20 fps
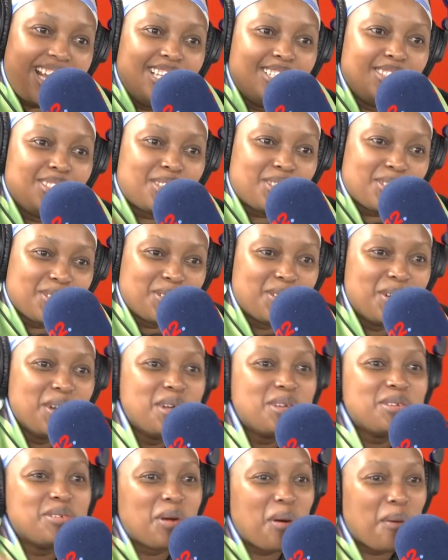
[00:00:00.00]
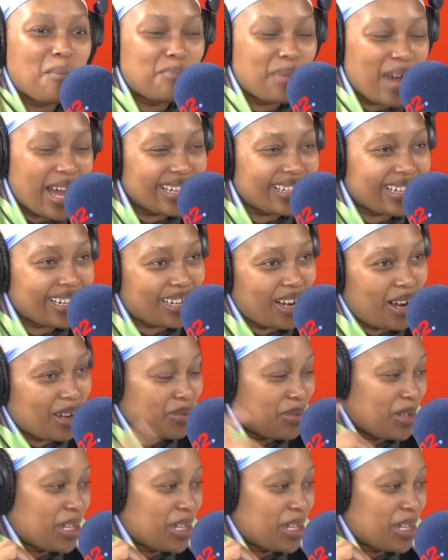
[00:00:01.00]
into your bank account.